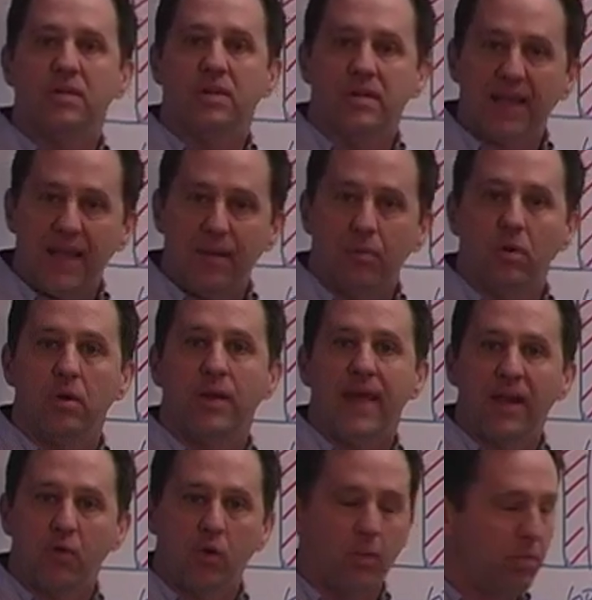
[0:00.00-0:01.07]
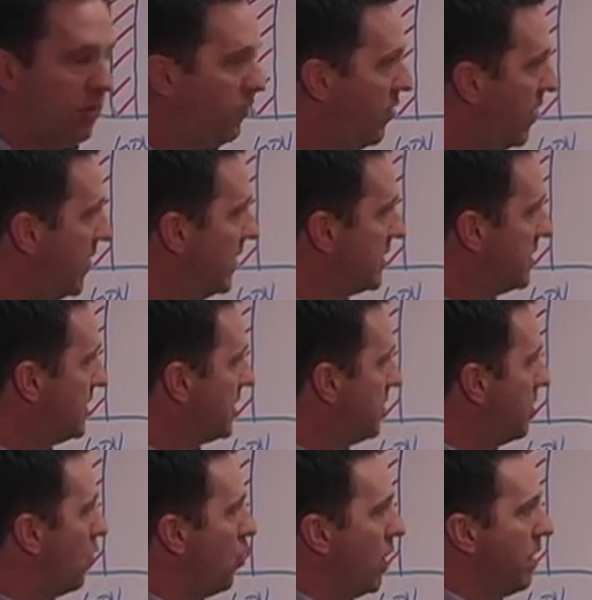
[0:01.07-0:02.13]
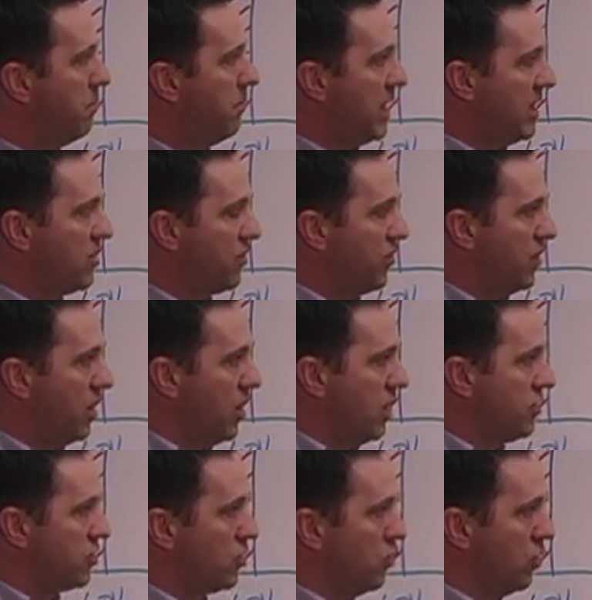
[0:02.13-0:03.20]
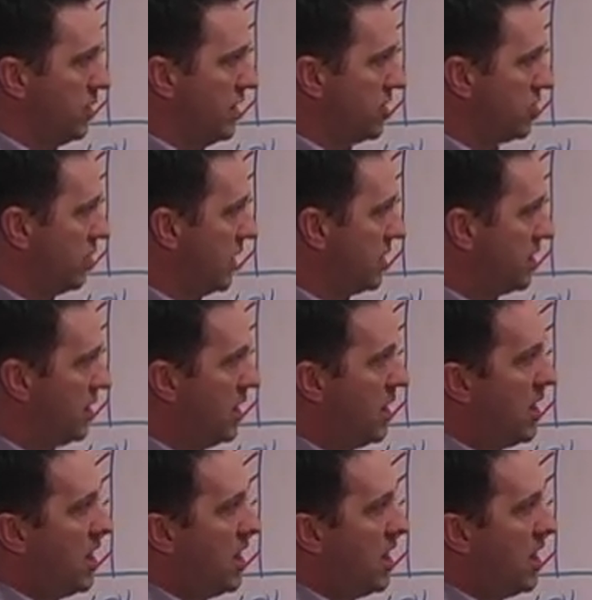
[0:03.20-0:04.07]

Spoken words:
stable, and equitable funding system and what it means for our school districts,